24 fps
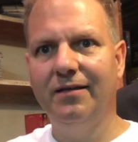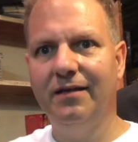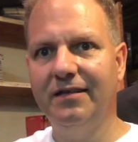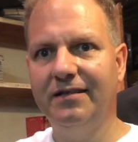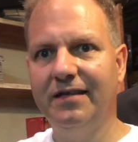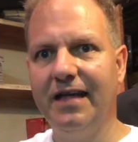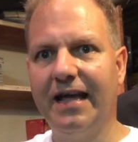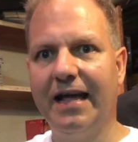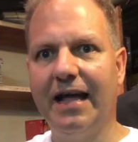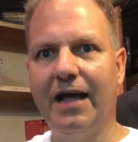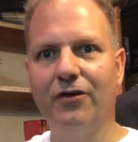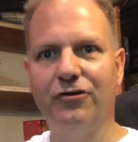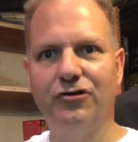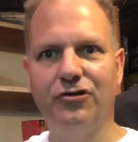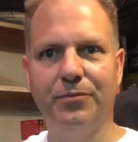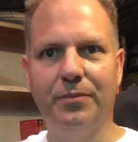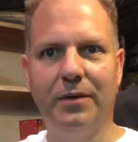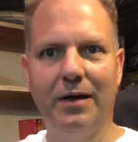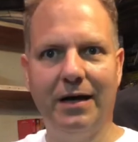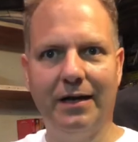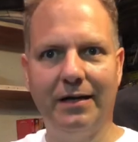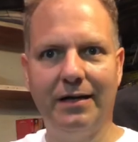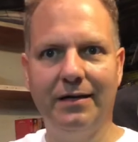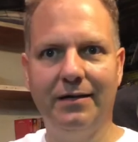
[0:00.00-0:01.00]
they take out
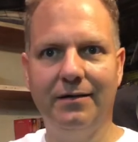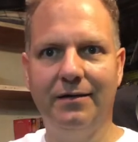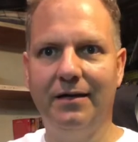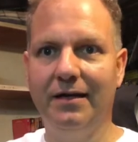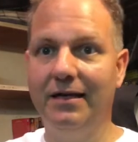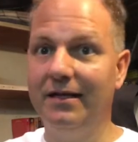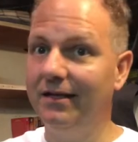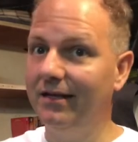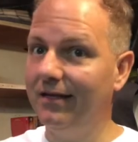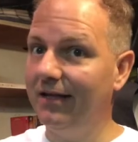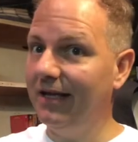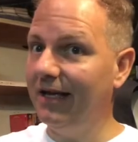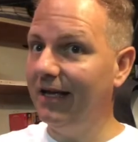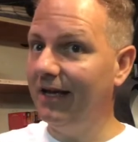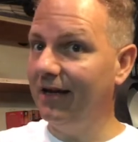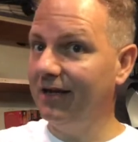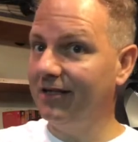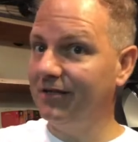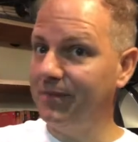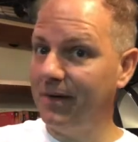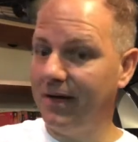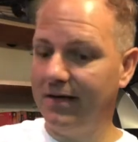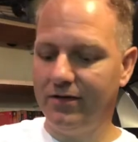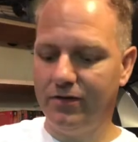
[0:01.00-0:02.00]
Chewbacca in the
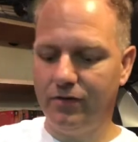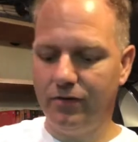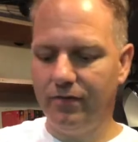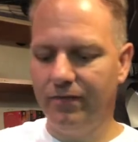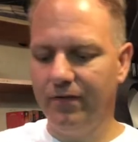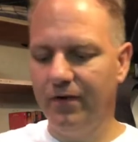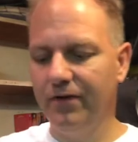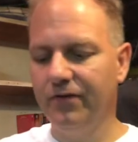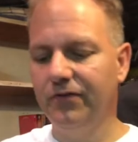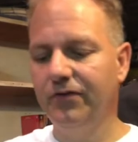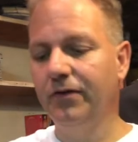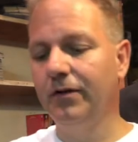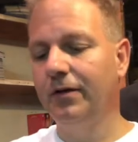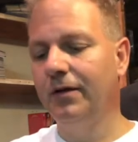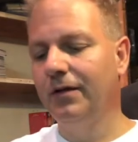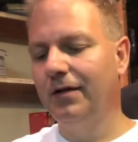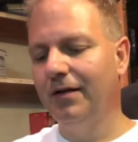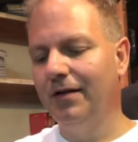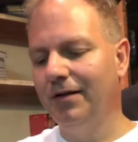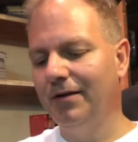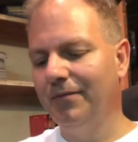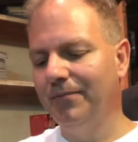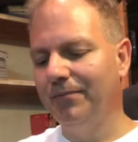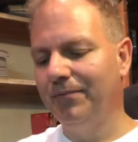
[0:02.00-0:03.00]
expanded universe.
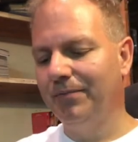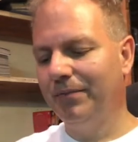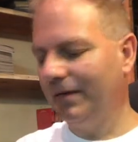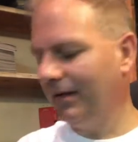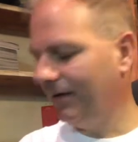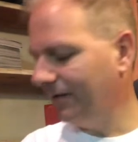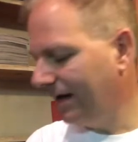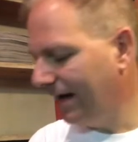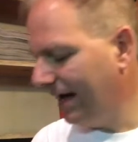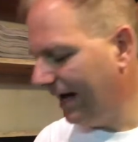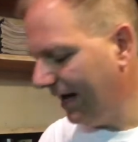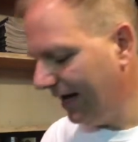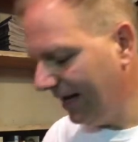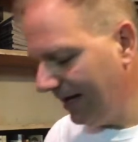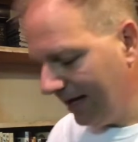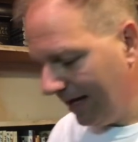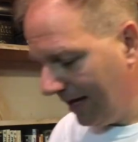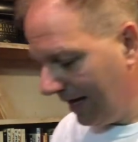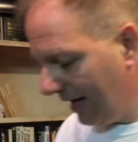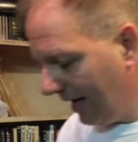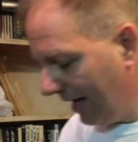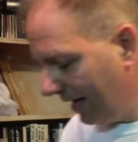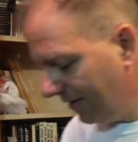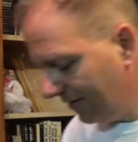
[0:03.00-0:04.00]
Okay.
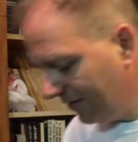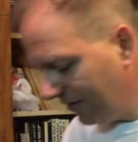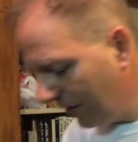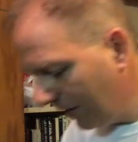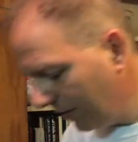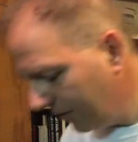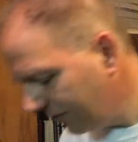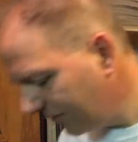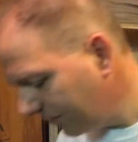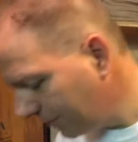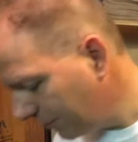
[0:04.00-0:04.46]
So